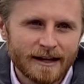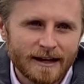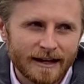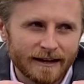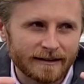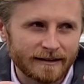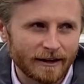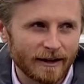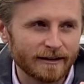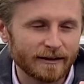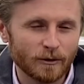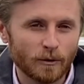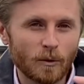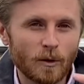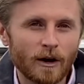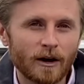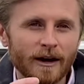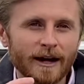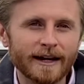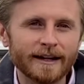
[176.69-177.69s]
inside the
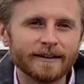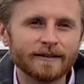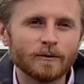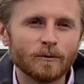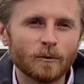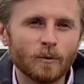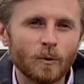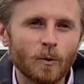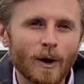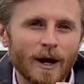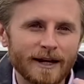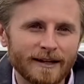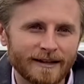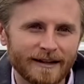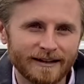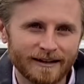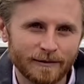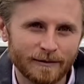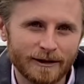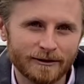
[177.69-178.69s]
wine,
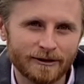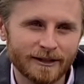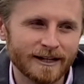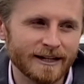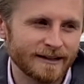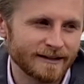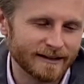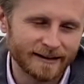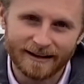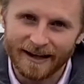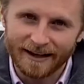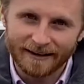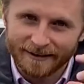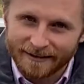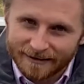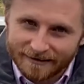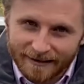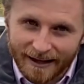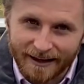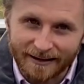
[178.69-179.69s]
waiting to be released, and
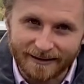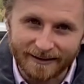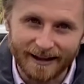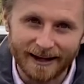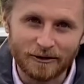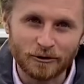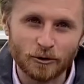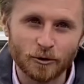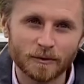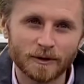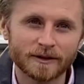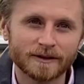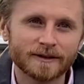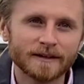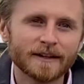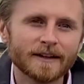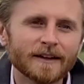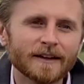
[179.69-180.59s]
hence that enormous